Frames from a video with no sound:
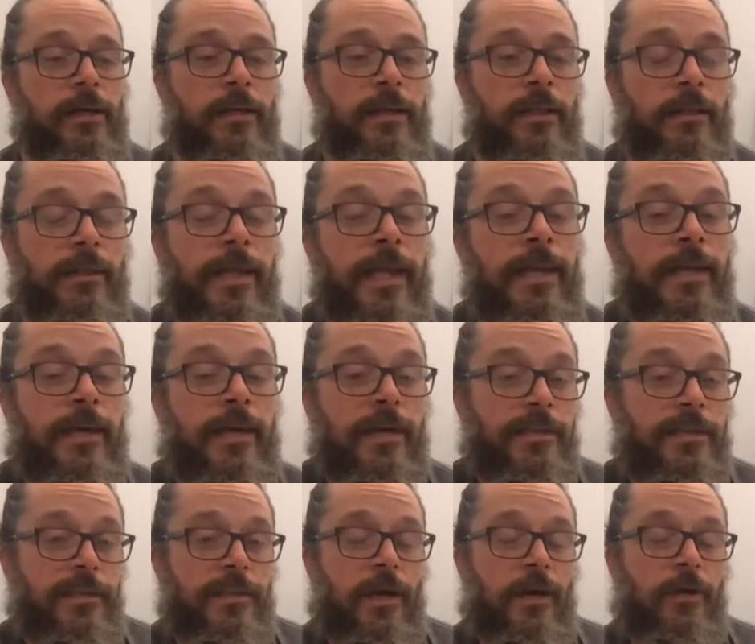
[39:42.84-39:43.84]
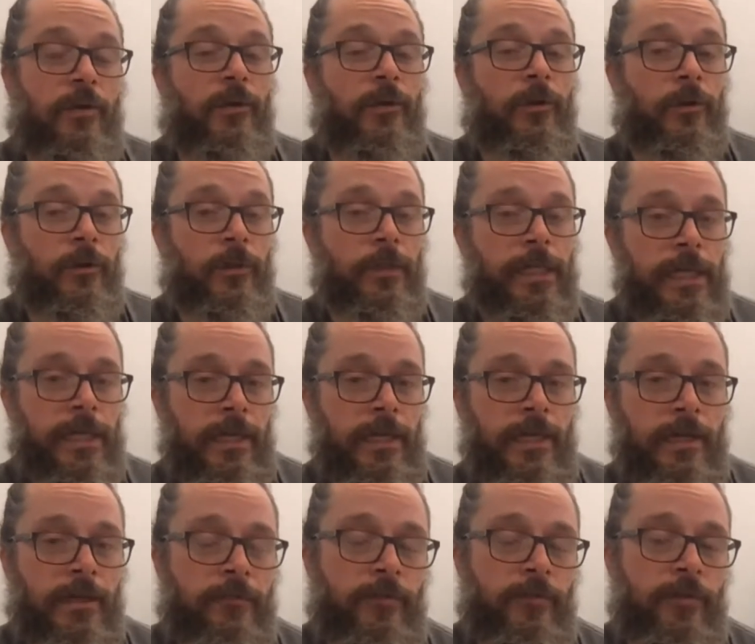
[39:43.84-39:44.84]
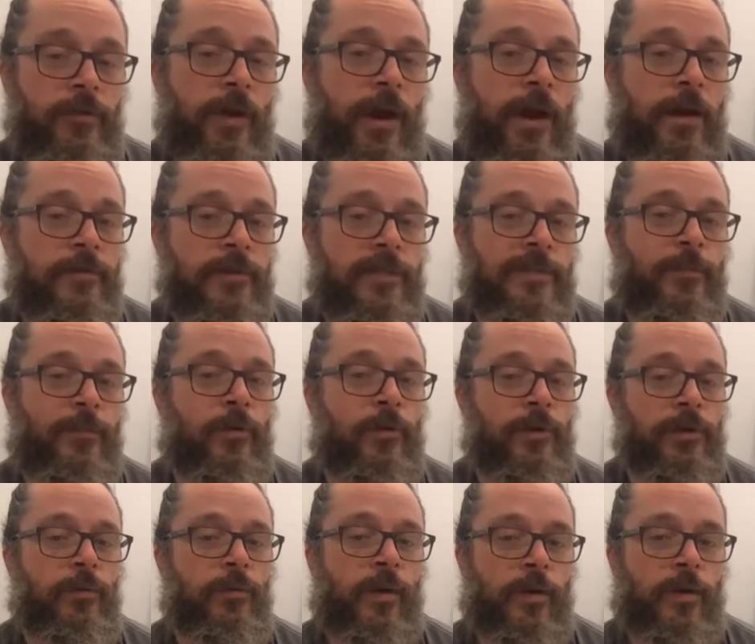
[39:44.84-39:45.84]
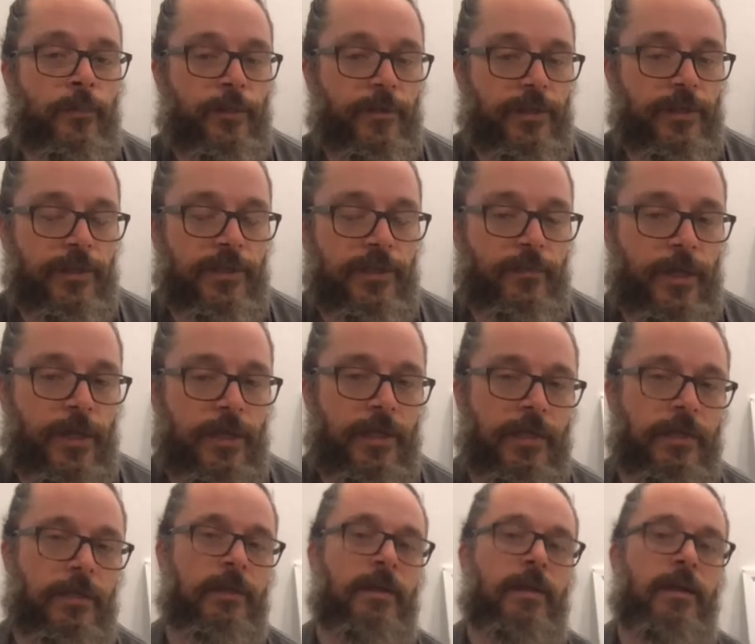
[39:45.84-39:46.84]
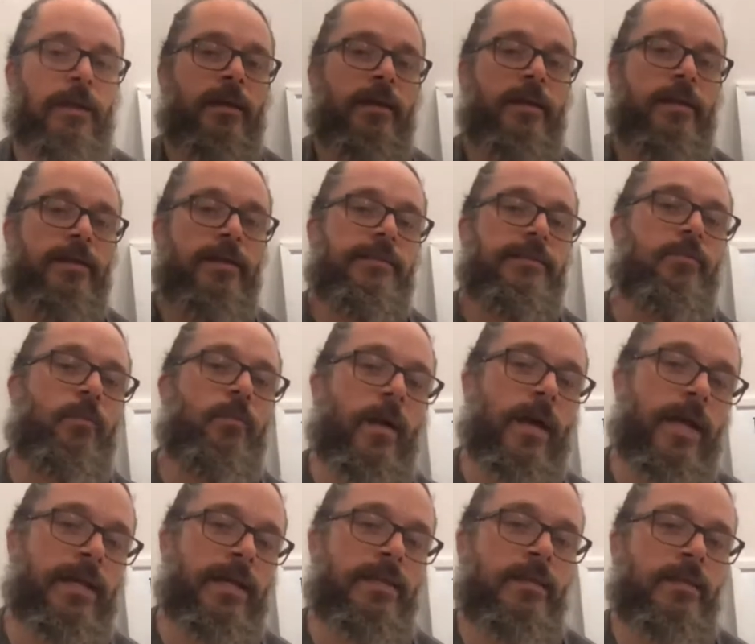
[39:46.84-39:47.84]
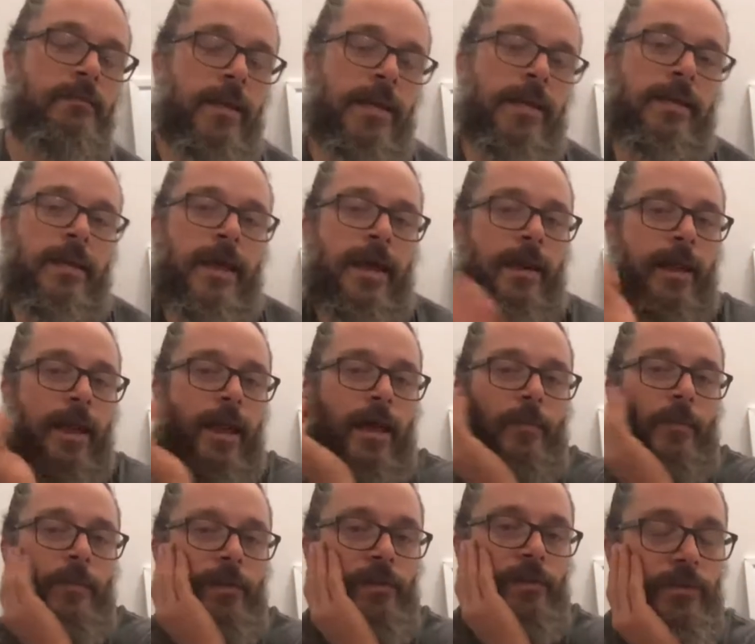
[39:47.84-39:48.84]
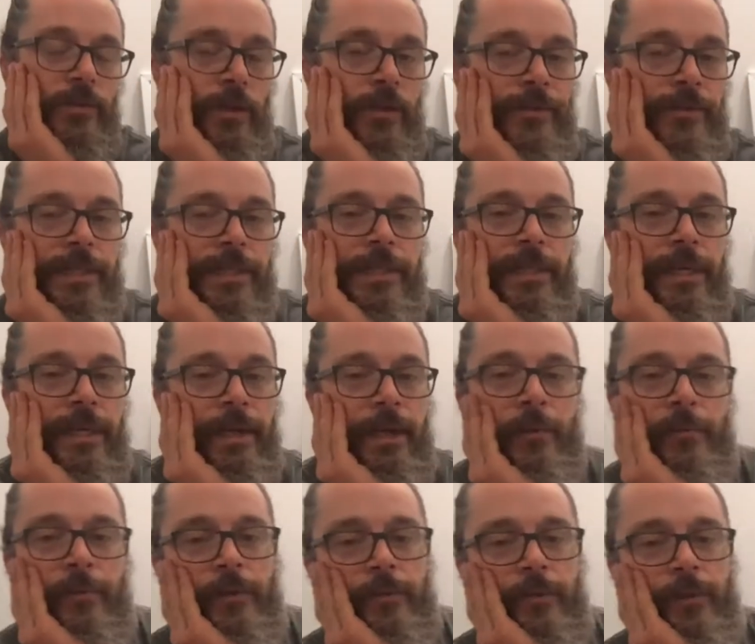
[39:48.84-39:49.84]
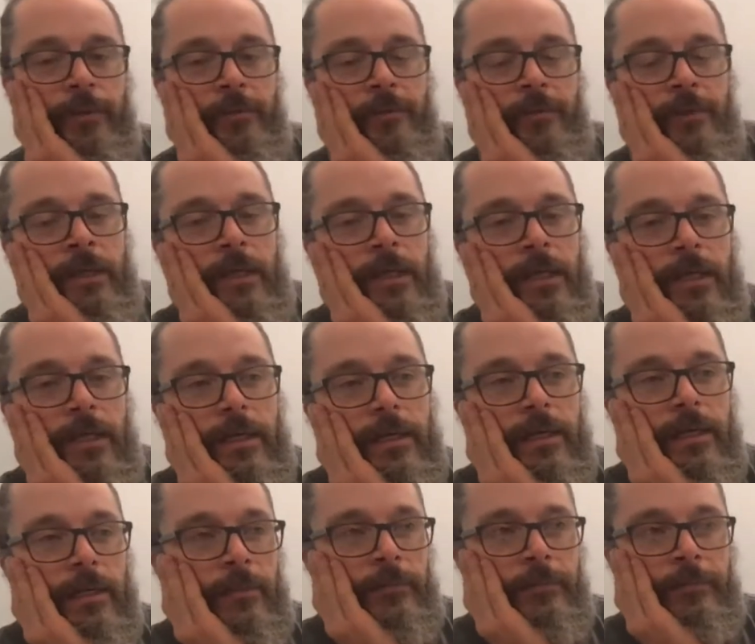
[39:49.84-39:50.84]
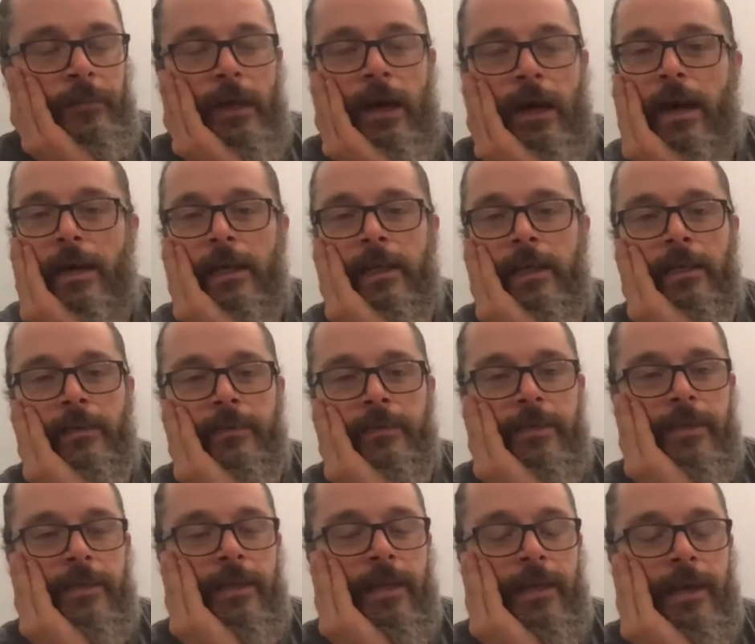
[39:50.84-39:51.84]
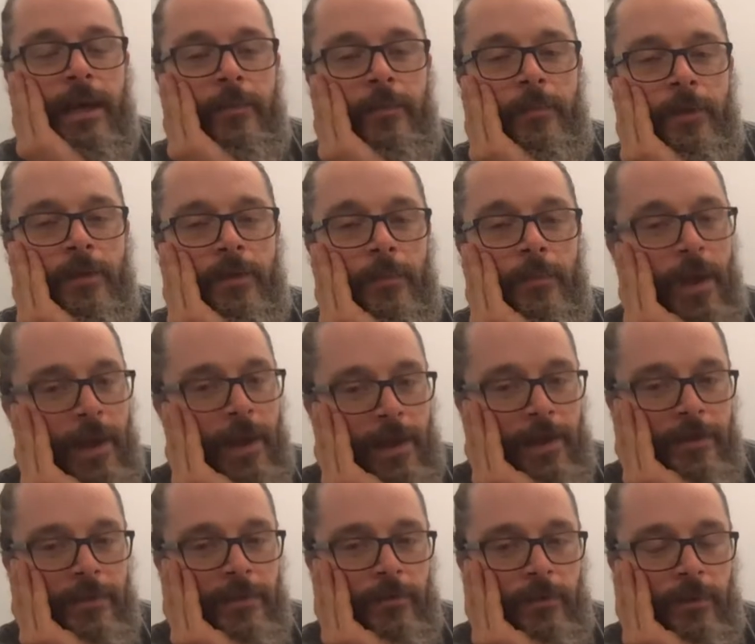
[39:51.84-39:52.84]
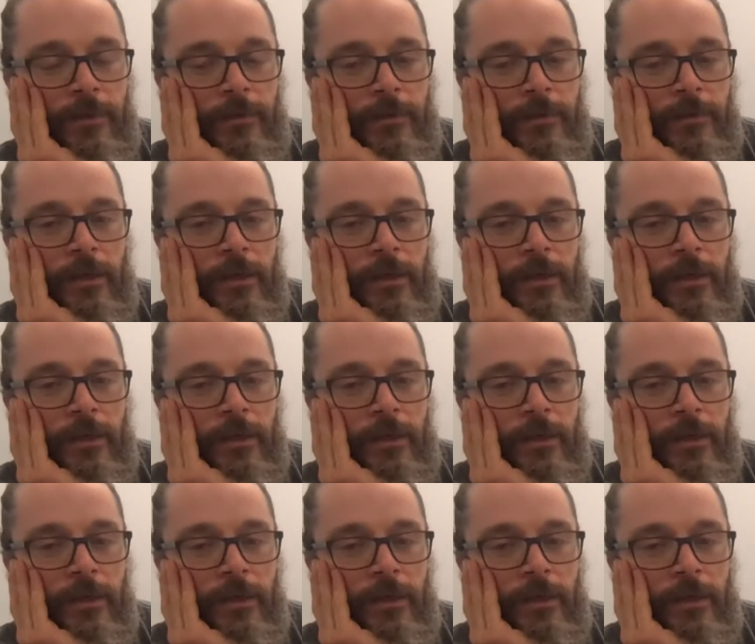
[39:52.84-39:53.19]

letting us know early if you have a sport you want to participate in, is the way to make that happen. So I've seen that happen with hockey. I've seen that happen in the past with